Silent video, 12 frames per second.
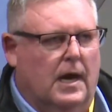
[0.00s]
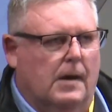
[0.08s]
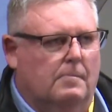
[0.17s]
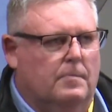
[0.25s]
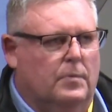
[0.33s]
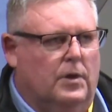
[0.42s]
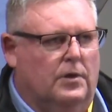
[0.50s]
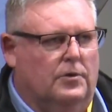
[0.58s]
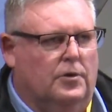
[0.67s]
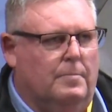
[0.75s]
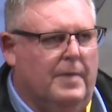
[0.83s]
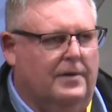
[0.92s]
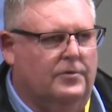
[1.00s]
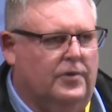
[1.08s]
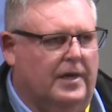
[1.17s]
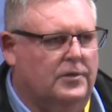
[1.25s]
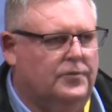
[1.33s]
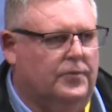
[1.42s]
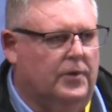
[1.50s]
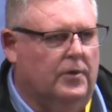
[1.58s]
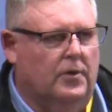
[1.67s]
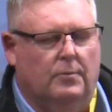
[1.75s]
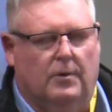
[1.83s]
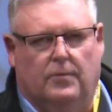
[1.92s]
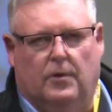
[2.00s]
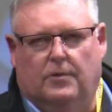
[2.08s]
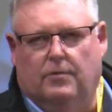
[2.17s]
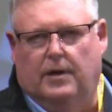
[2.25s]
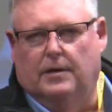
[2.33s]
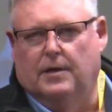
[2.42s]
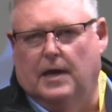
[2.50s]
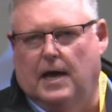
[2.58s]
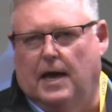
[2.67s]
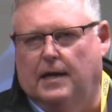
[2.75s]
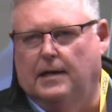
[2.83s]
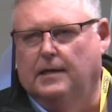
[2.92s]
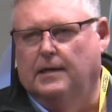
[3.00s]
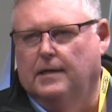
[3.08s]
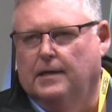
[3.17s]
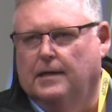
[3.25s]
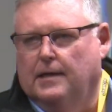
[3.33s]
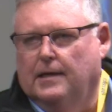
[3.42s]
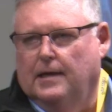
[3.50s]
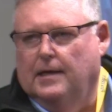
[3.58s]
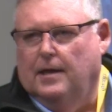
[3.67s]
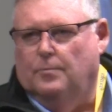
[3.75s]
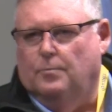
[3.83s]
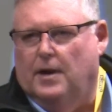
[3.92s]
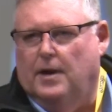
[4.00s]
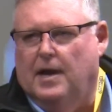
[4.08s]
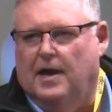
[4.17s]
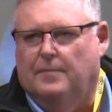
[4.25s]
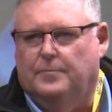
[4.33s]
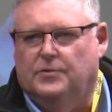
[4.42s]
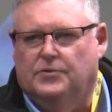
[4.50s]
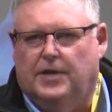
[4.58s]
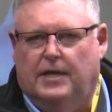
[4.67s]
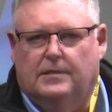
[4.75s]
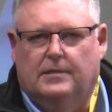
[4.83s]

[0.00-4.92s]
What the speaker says: You can do bank transfer. We've got credit card at 1.5%,